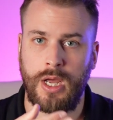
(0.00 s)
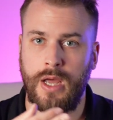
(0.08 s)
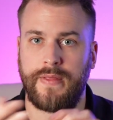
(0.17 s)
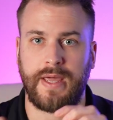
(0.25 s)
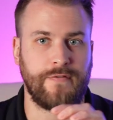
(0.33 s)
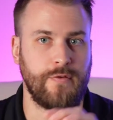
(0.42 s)

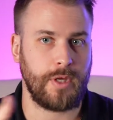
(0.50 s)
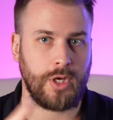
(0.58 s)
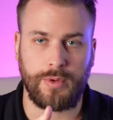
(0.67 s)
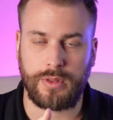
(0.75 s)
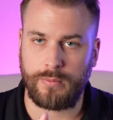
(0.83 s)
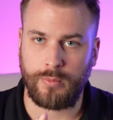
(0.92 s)
they get familiar
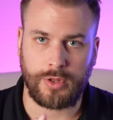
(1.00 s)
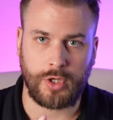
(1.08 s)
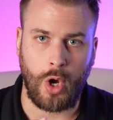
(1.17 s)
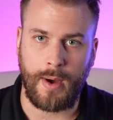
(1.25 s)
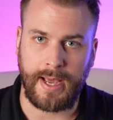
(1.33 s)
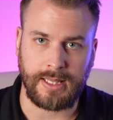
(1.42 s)
with
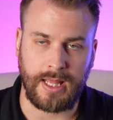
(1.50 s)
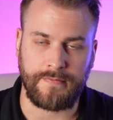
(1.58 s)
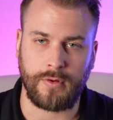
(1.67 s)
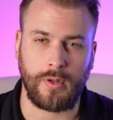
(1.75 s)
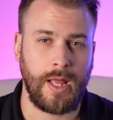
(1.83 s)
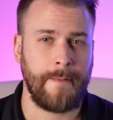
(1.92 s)
Go High
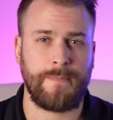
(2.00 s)
Level